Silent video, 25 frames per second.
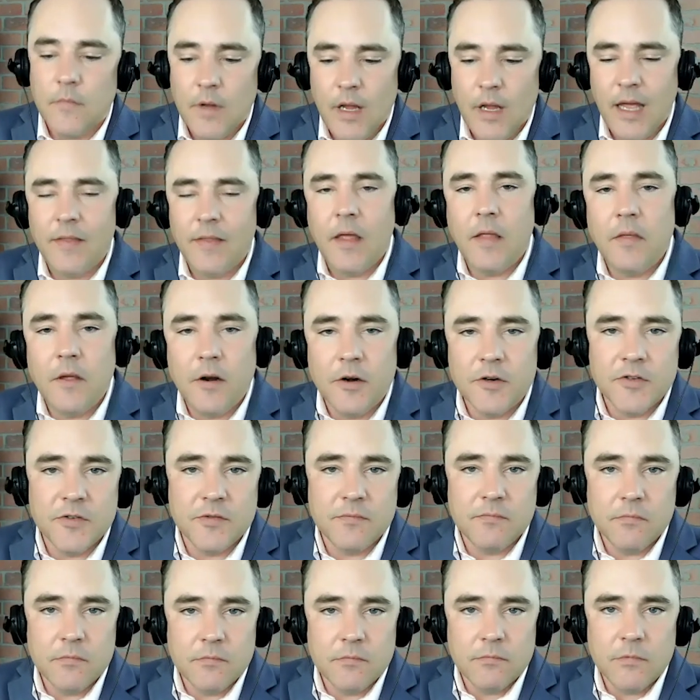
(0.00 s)
And then
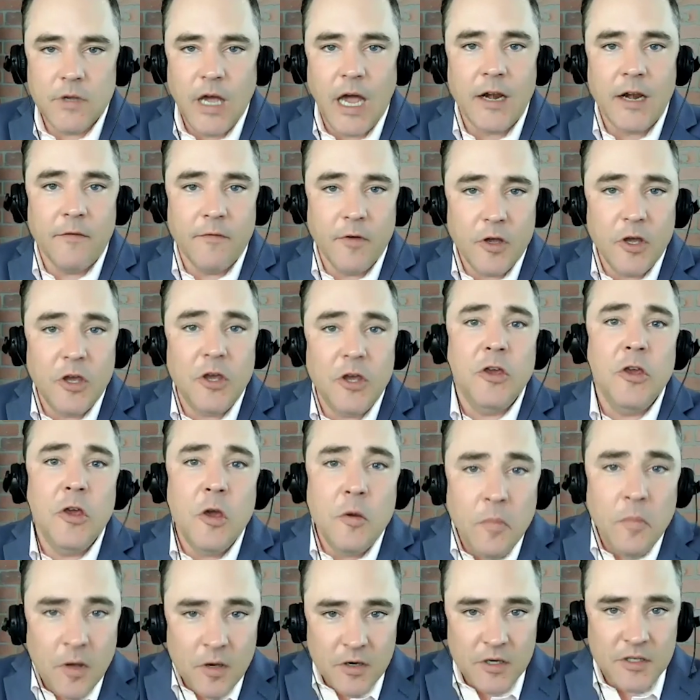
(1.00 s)
there's kind of a
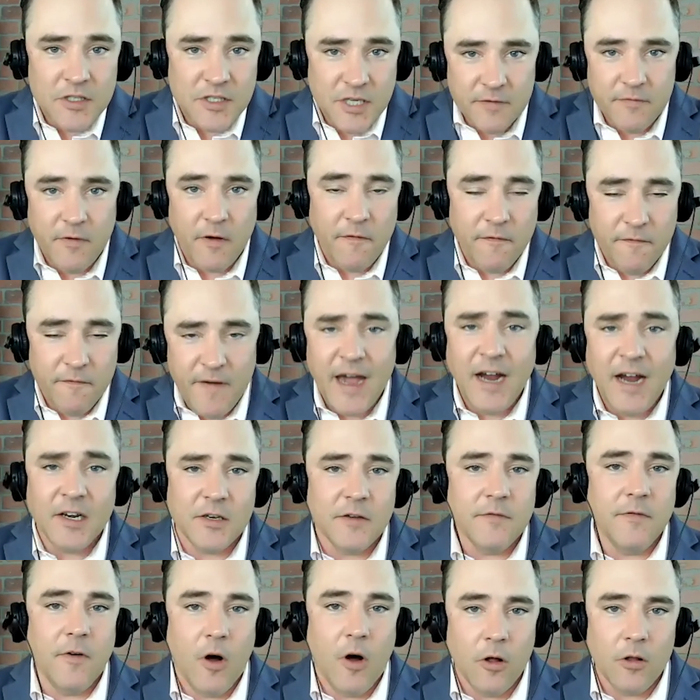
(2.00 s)
cumulative effect
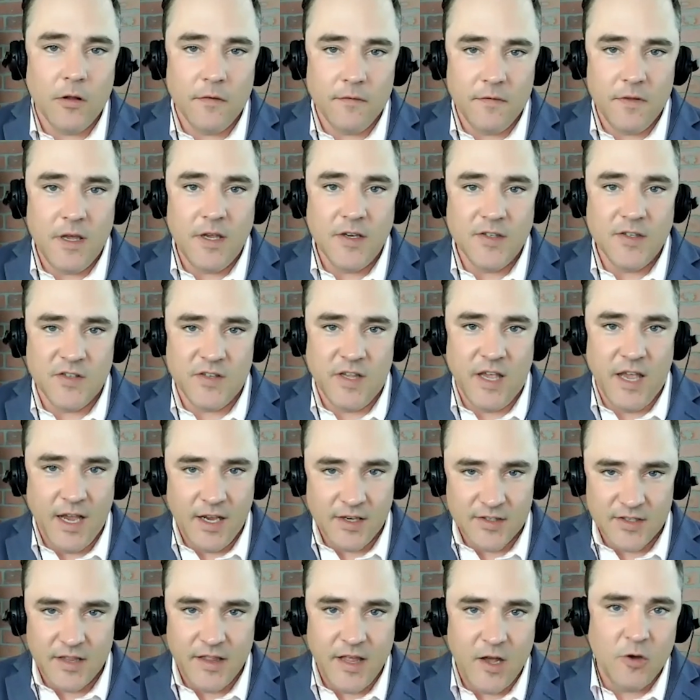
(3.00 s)
of all of these
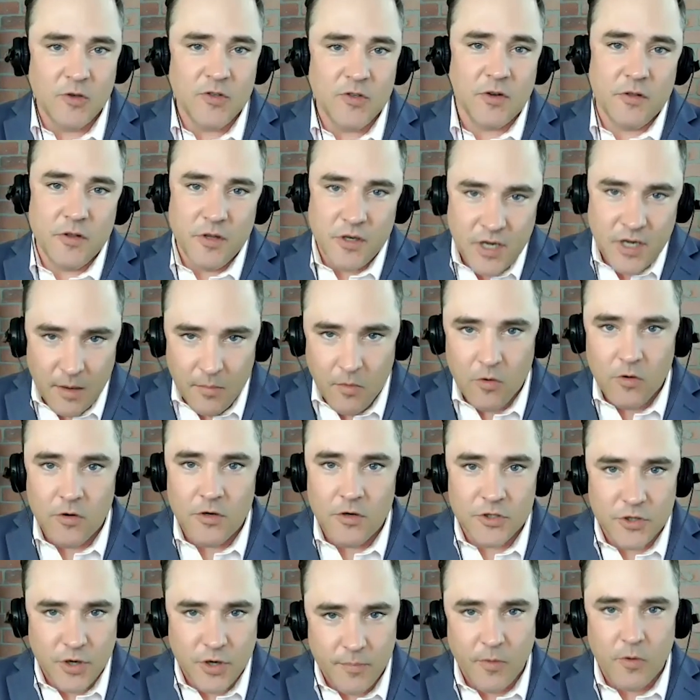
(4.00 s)
things. And those are the double
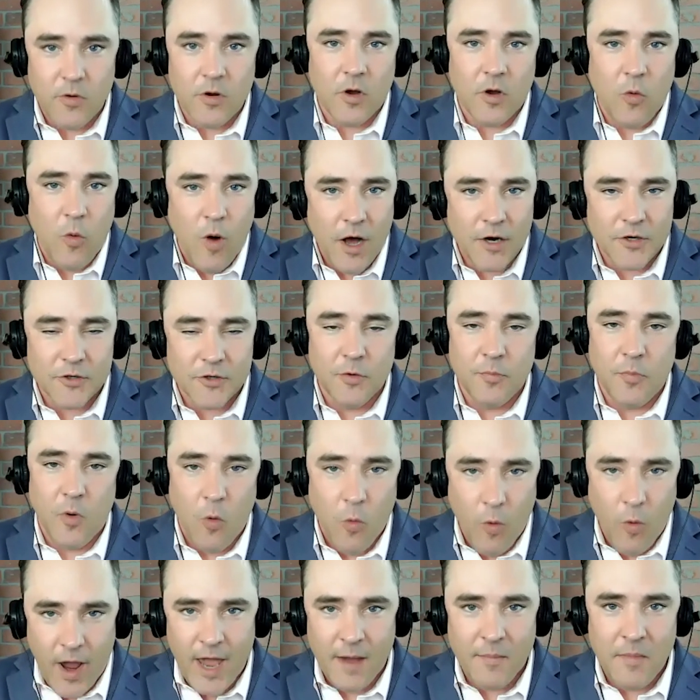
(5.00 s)
and triple and quadruple
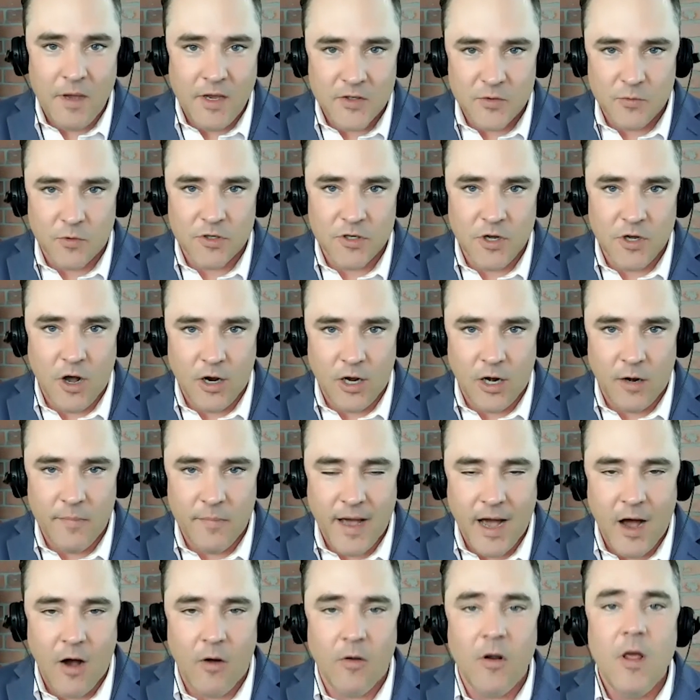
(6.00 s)
whammies we're talking
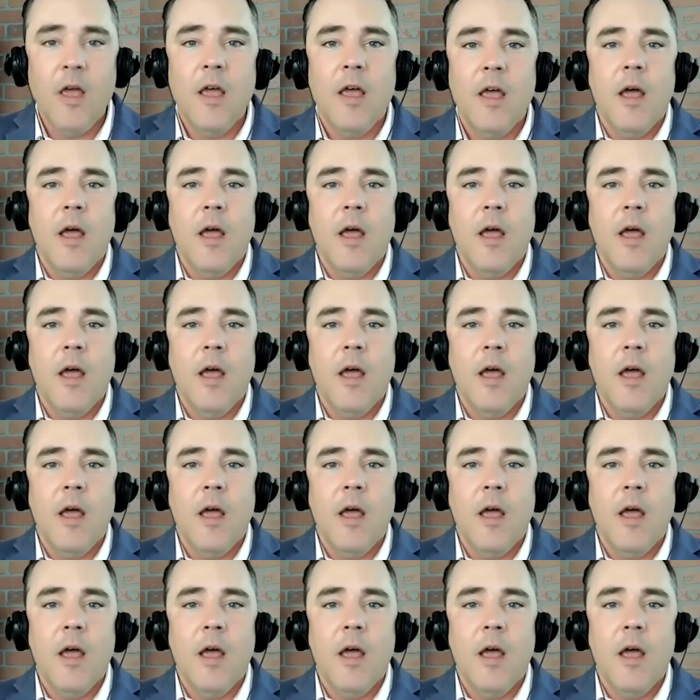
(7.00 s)
about.